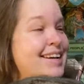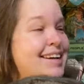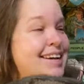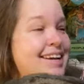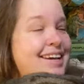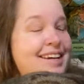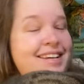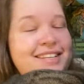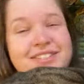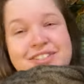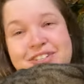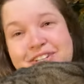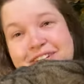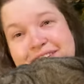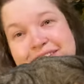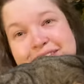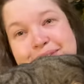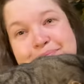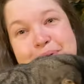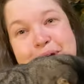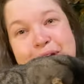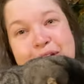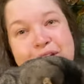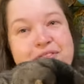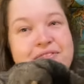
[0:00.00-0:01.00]
is just the
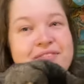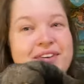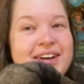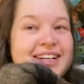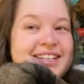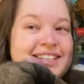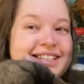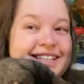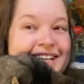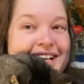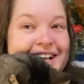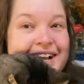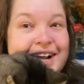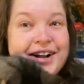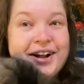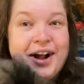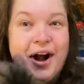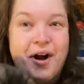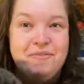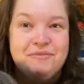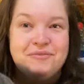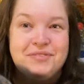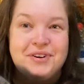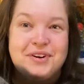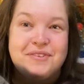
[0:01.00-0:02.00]
perfect
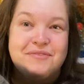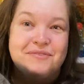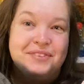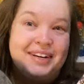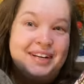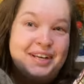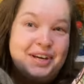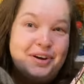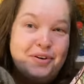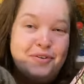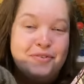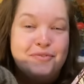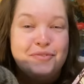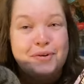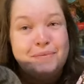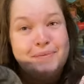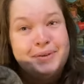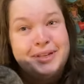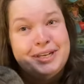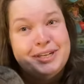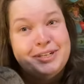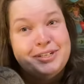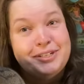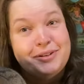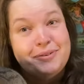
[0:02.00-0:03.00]
comfort video for
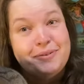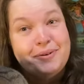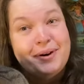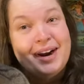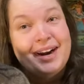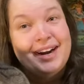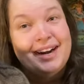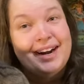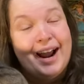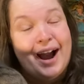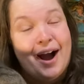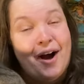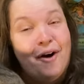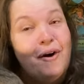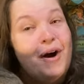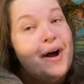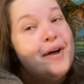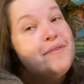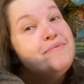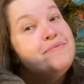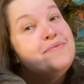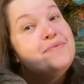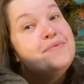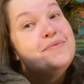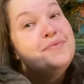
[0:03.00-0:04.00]
me to do right now.
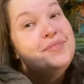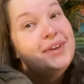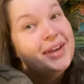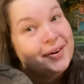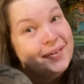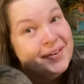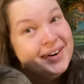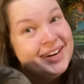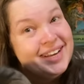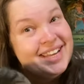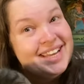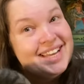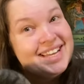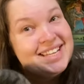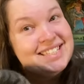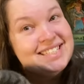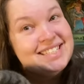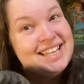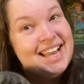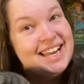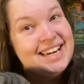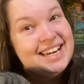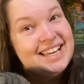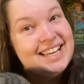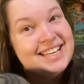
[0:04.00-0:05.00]
I'm very
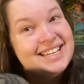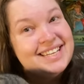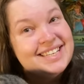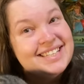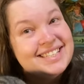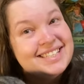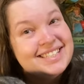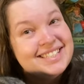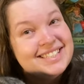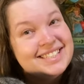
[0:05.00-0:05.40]
excited.